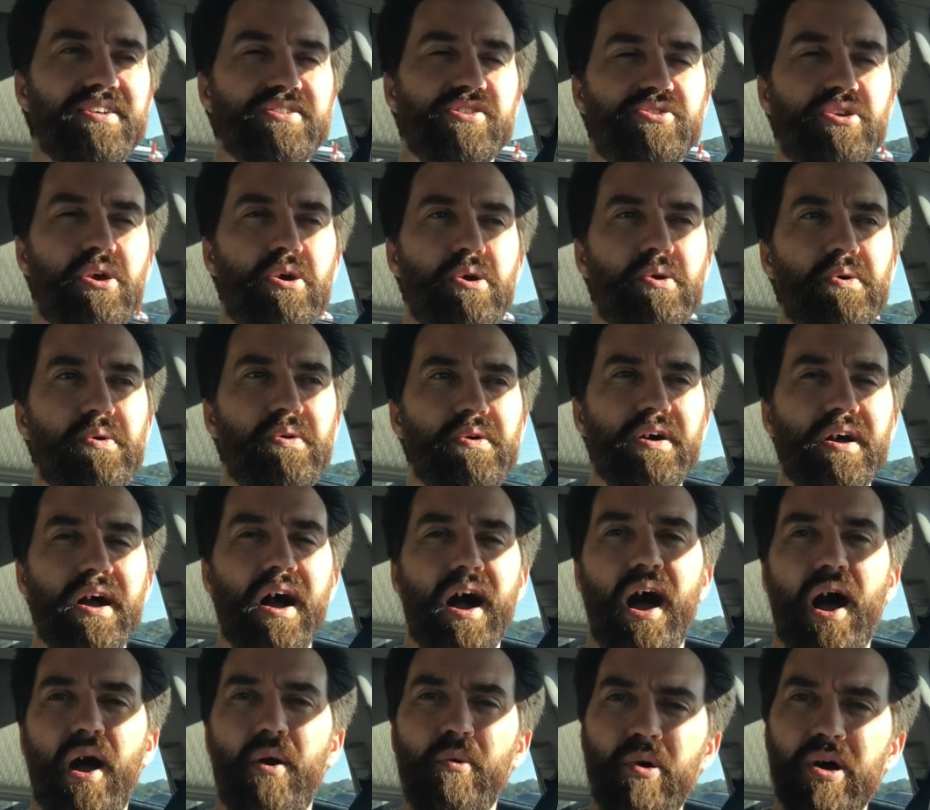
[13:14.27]
So
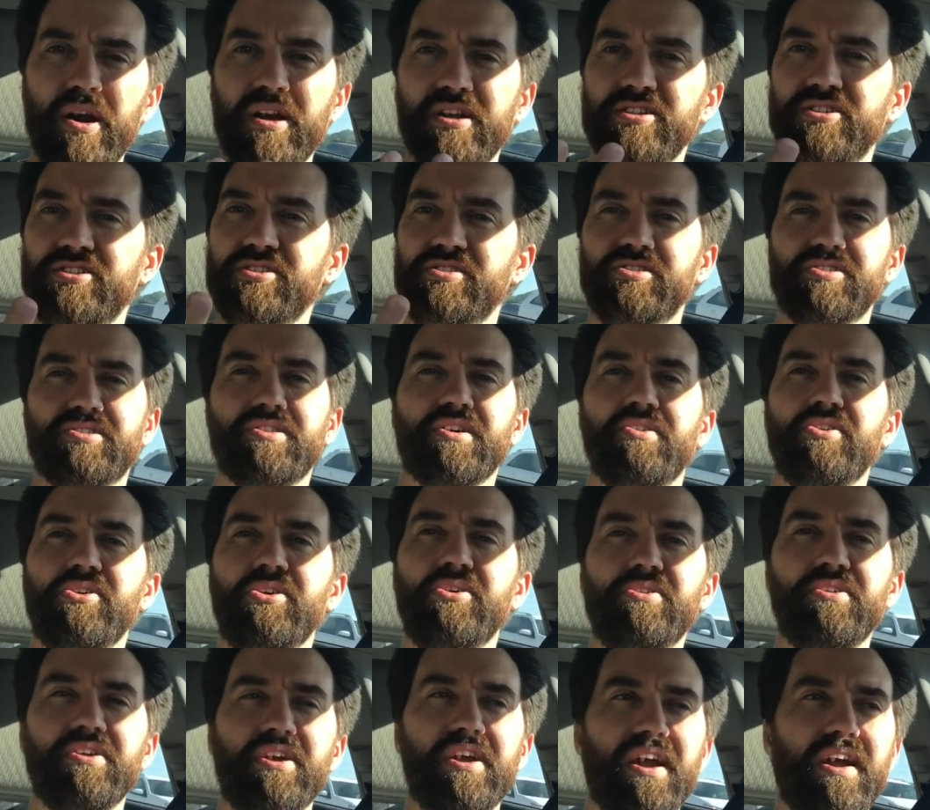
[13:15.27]
I wanted to just
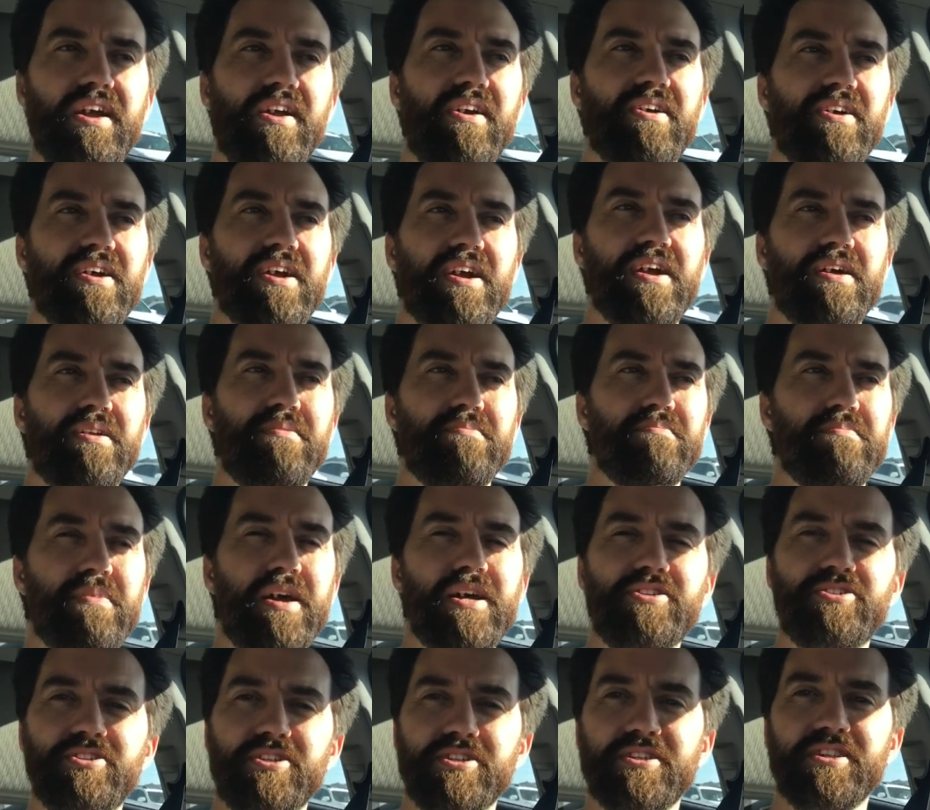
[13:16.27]
clear the air and
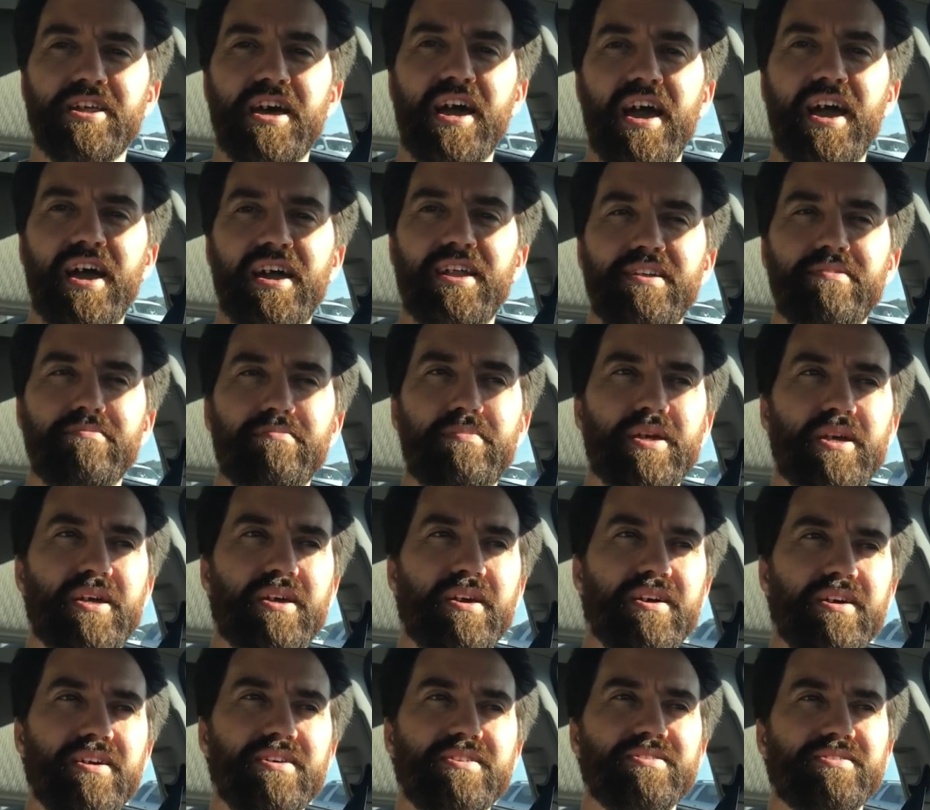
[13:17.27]
mention that,
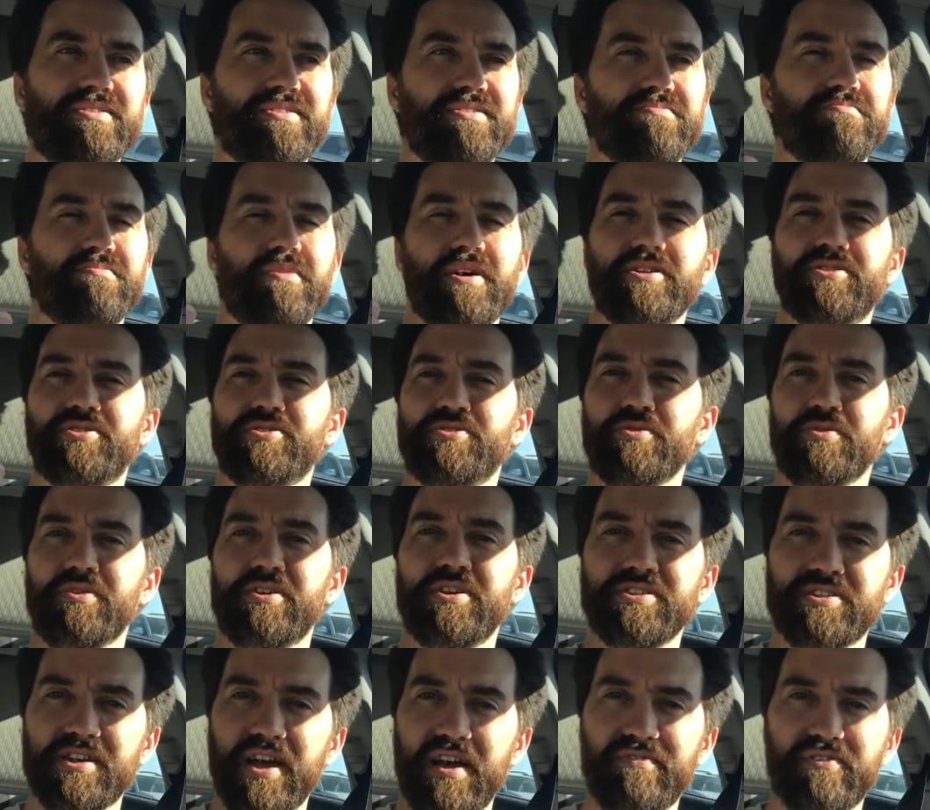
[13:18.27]
because my
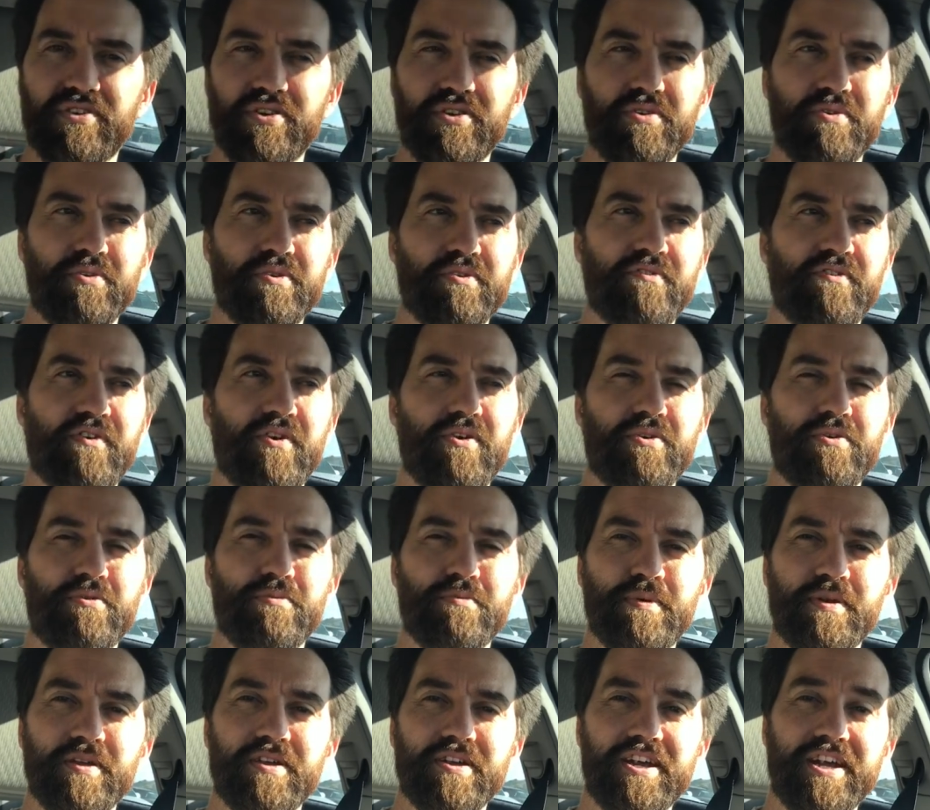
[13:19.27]
stories have to do with
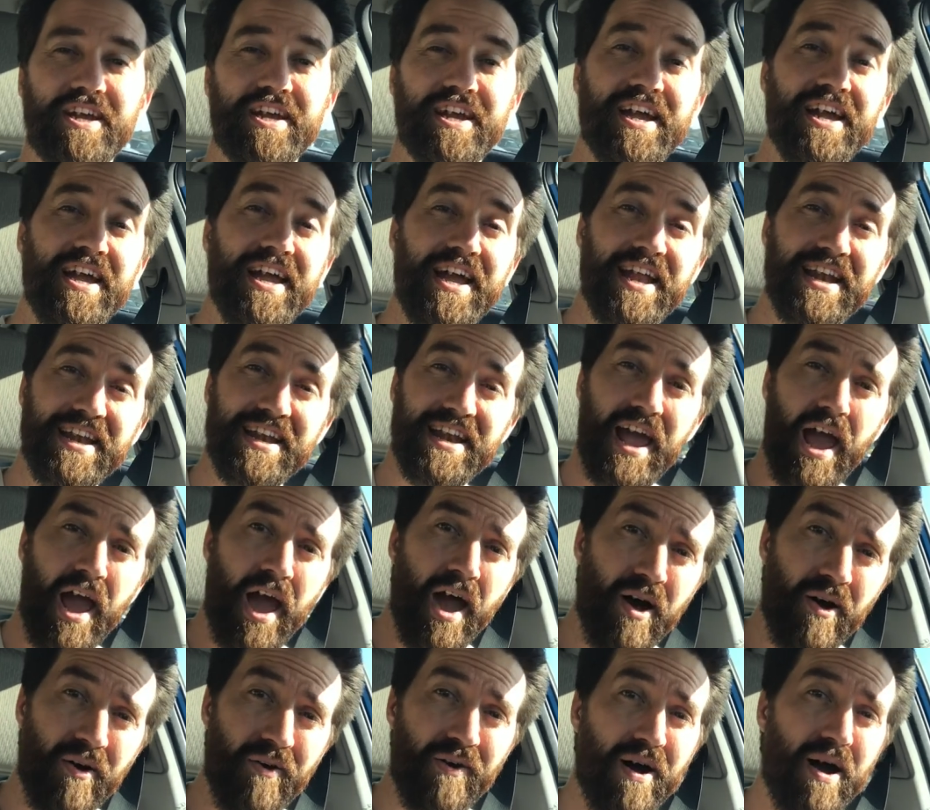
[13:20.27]
vulnerability.
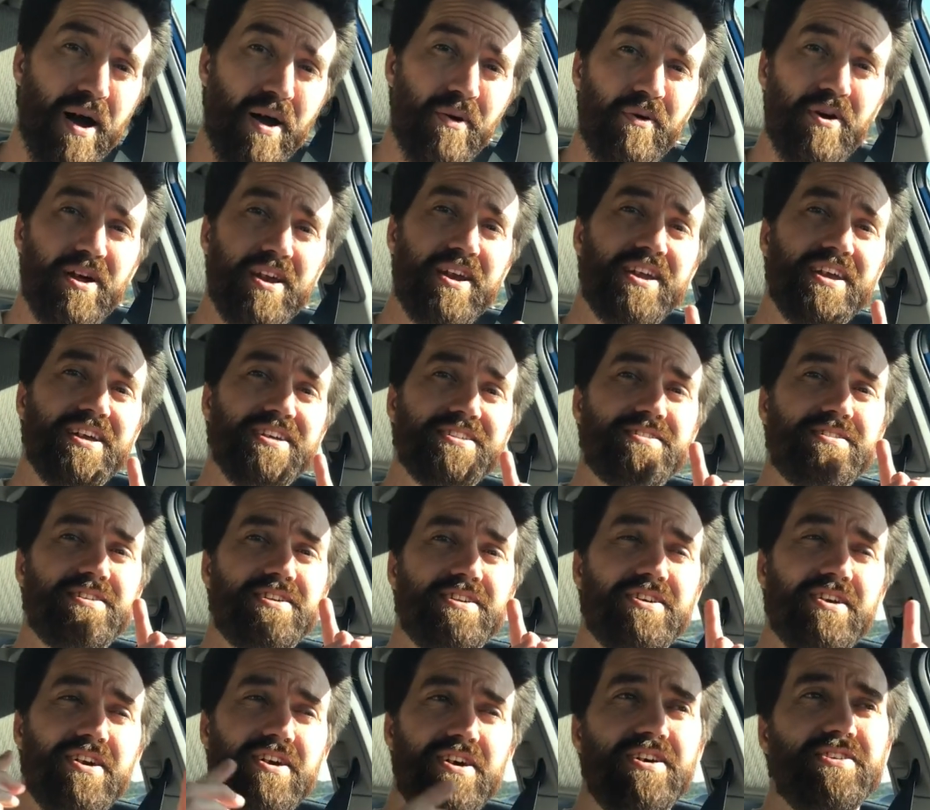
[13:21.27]
Now, I want to get to
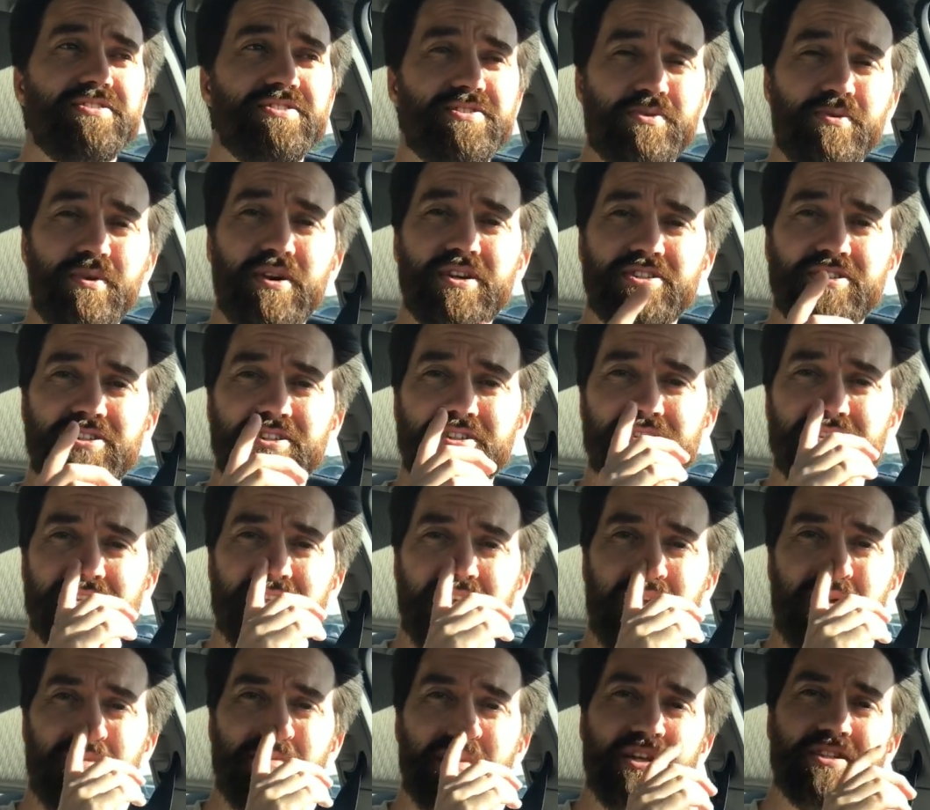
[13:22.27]
Jan's question
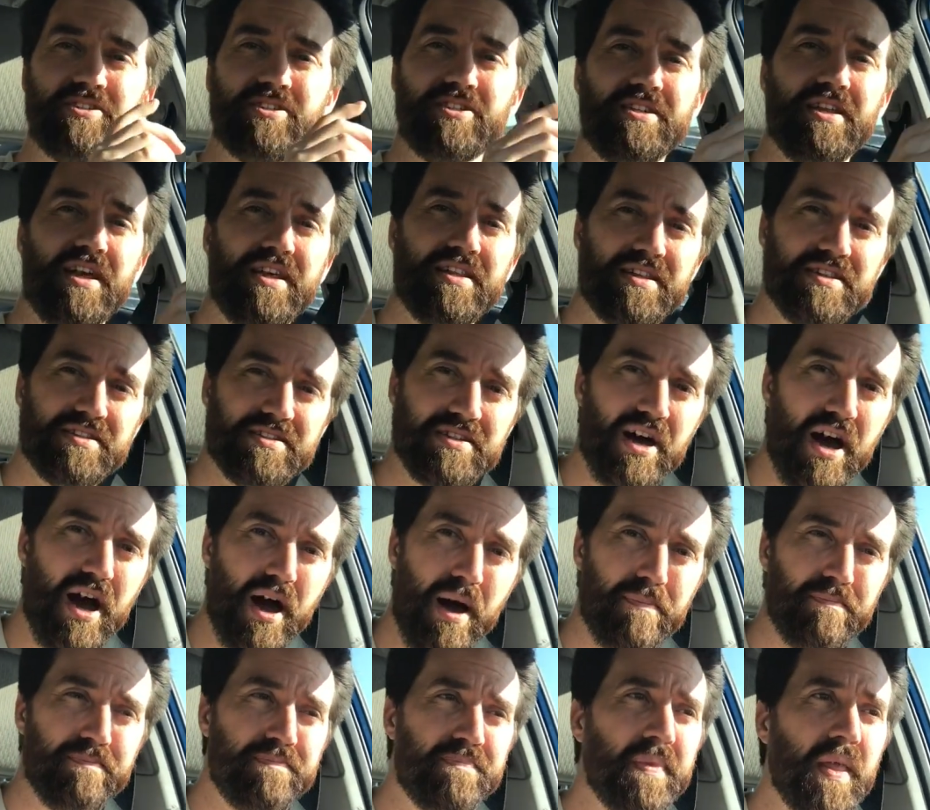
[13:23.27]
that I mentioned at the
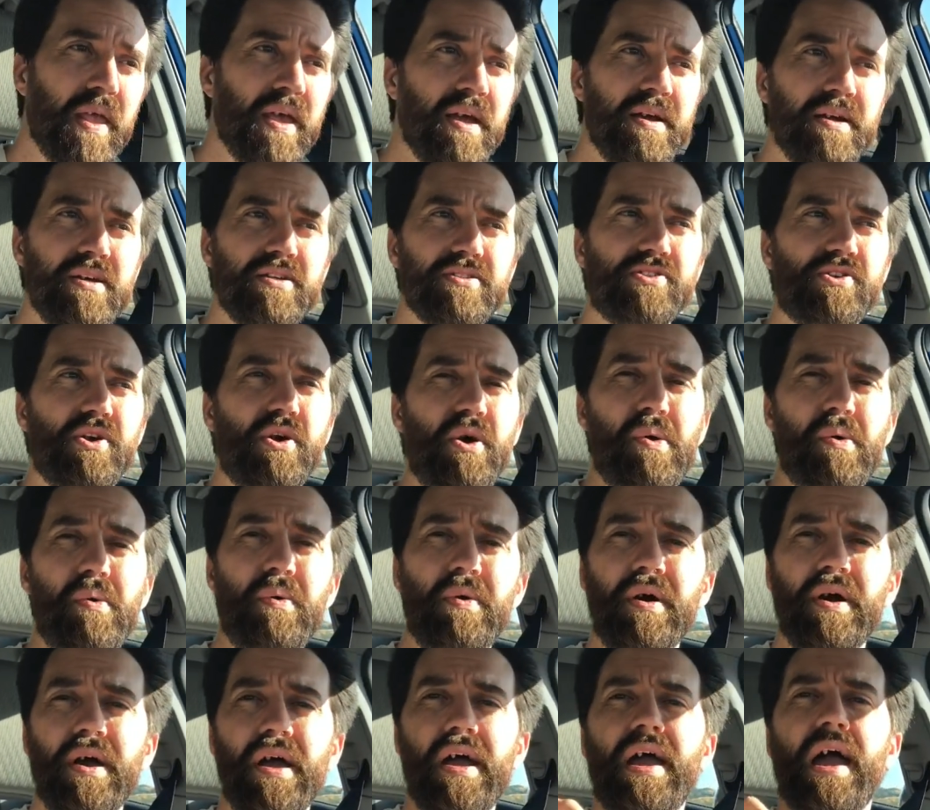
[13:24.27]
top. So,
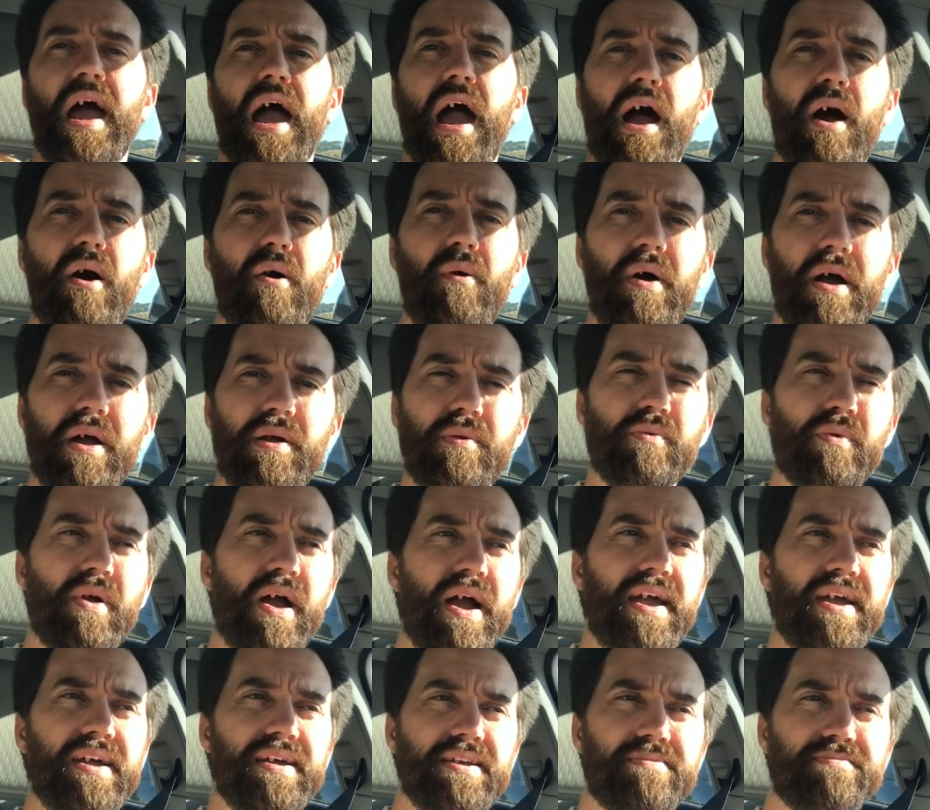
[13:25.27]
how I
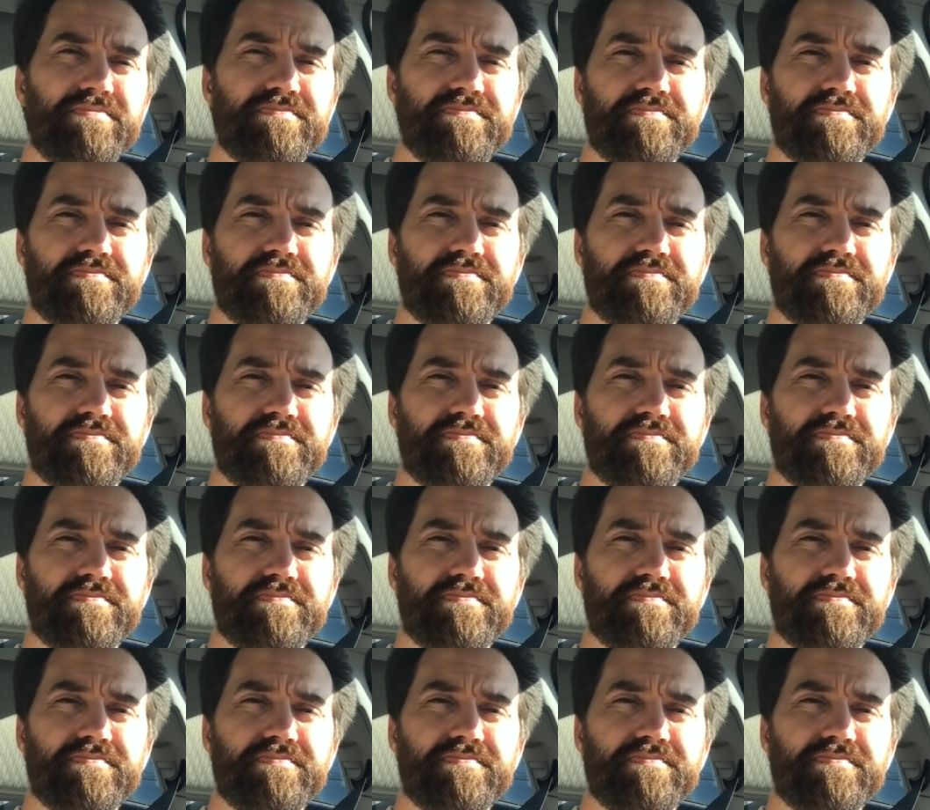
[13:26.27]
write.